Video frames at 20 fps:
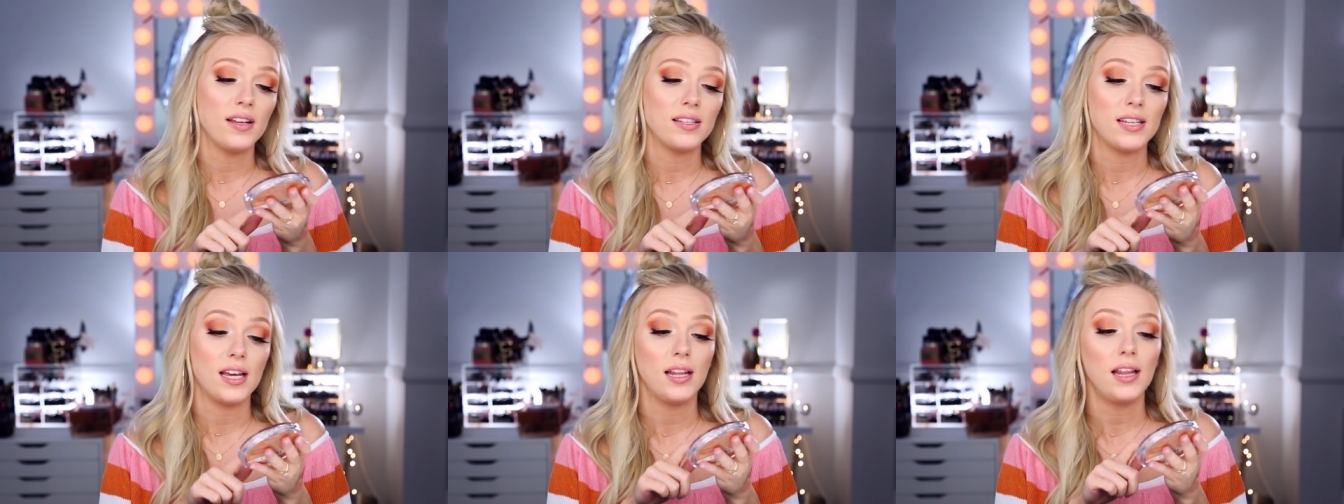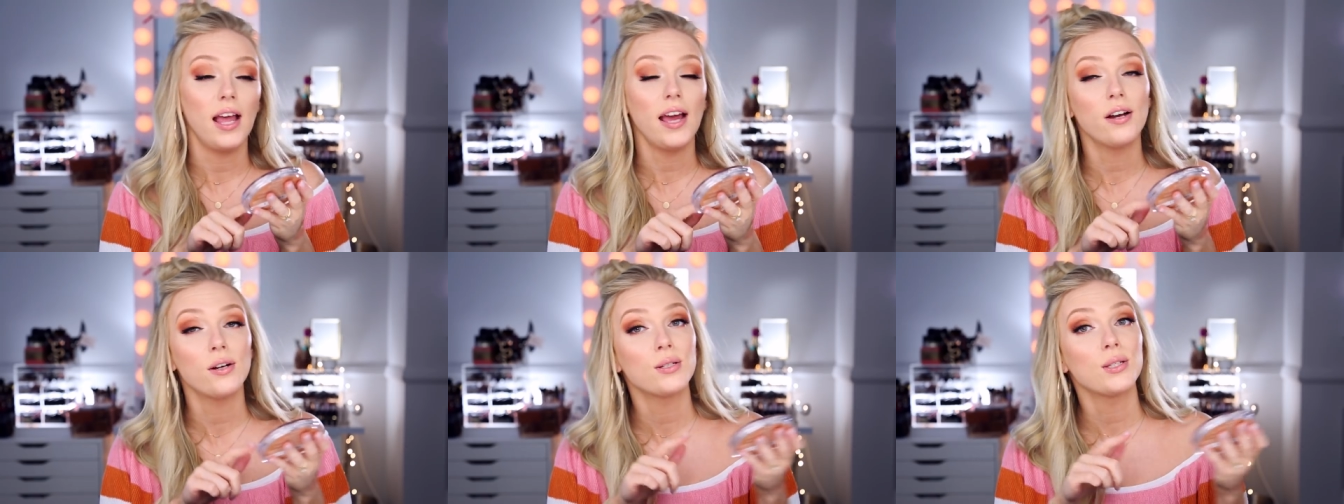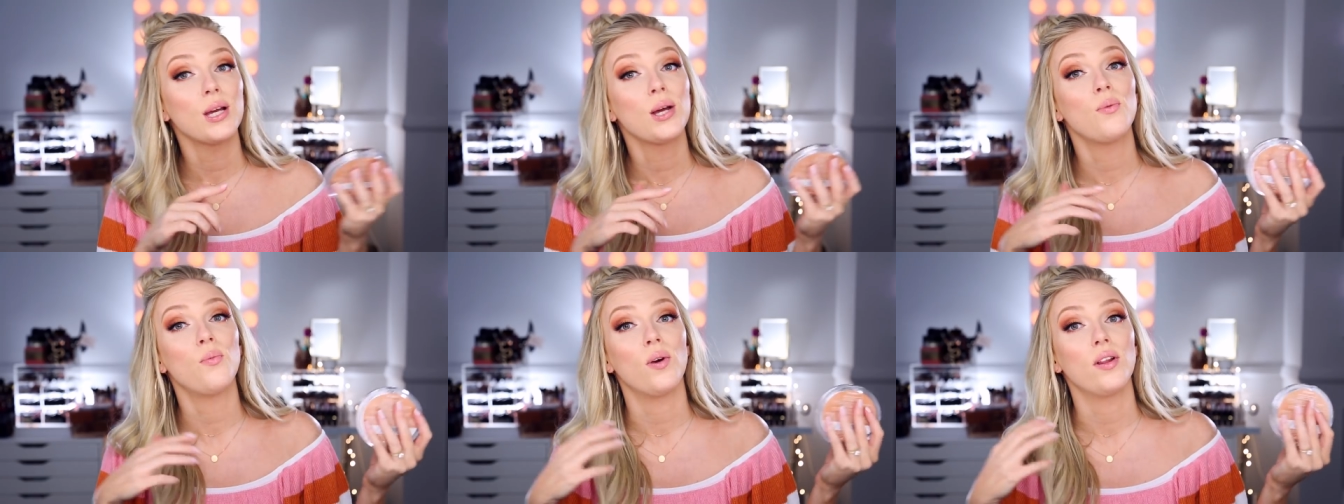that said lighter
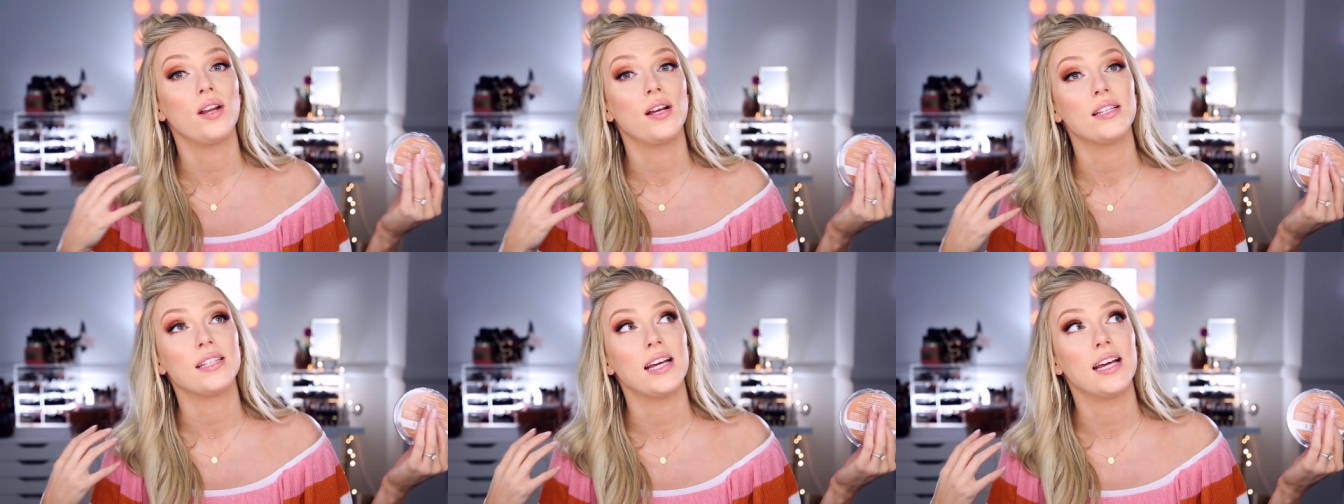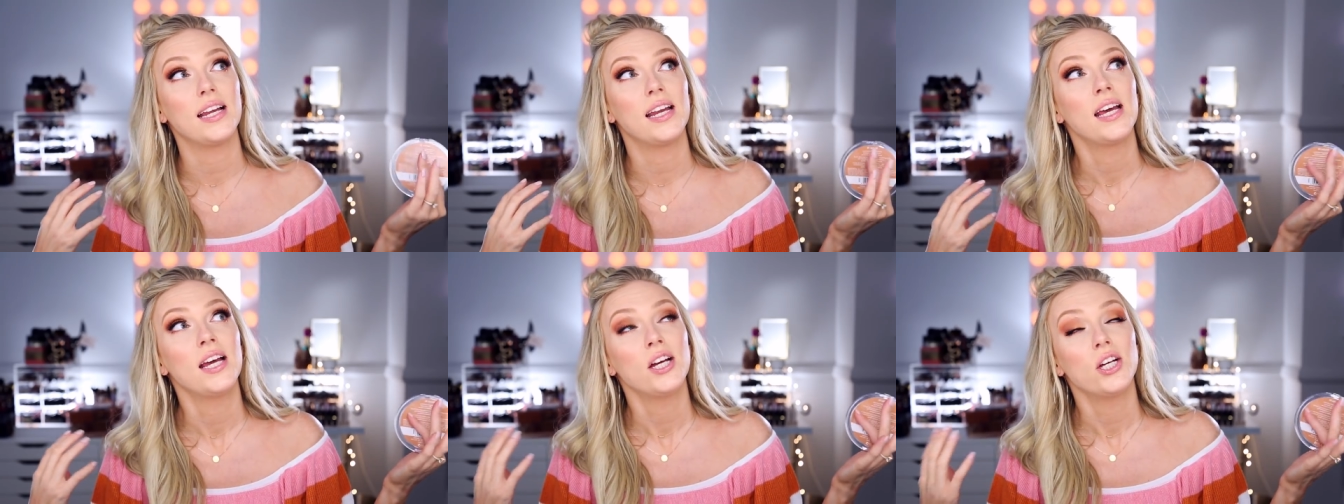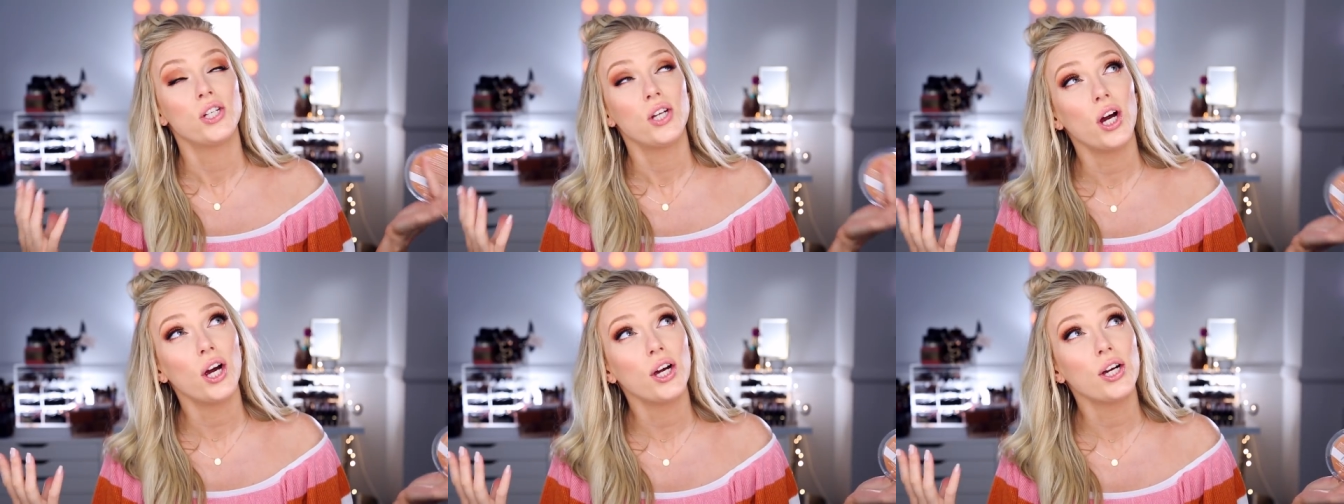skin, one that said
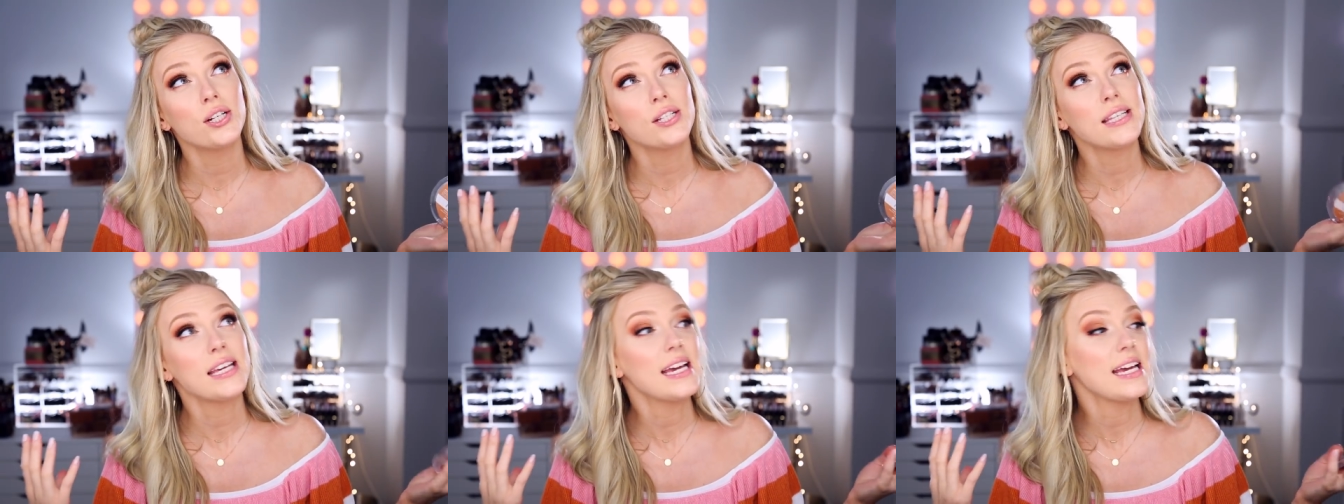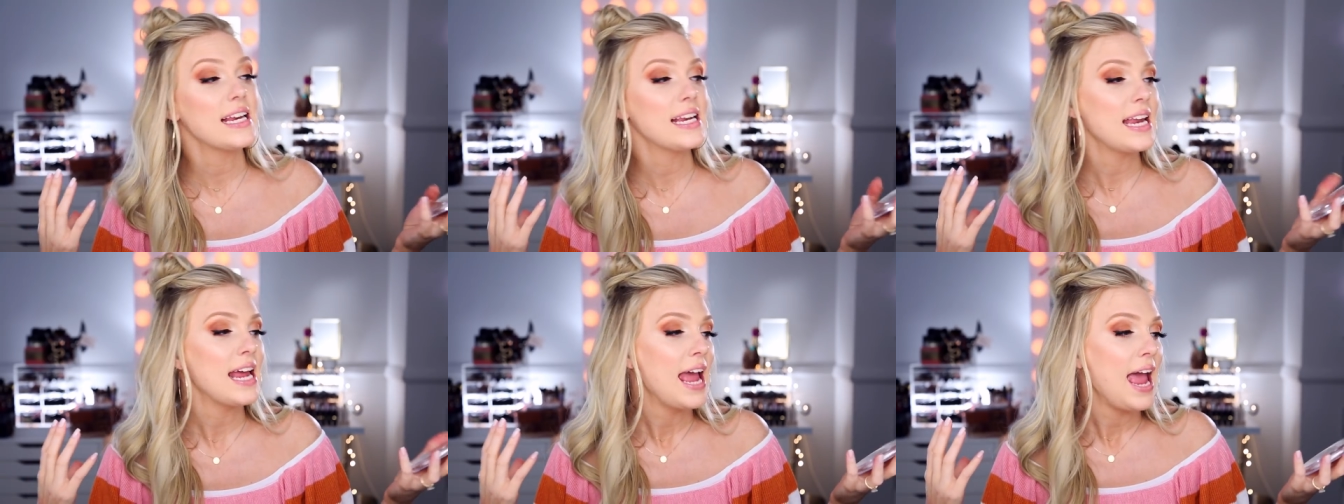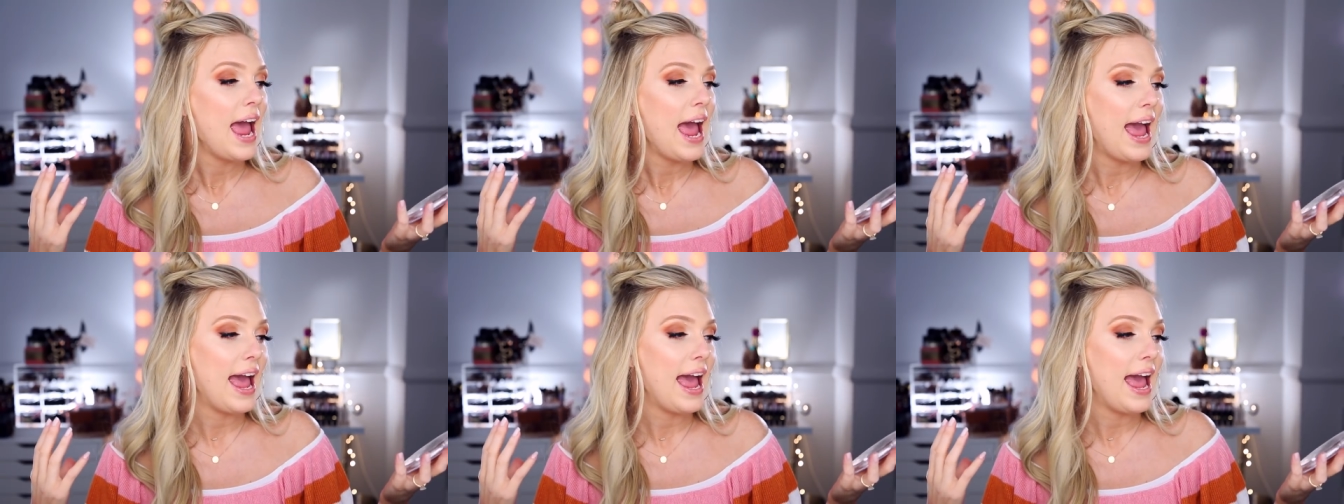darker skin.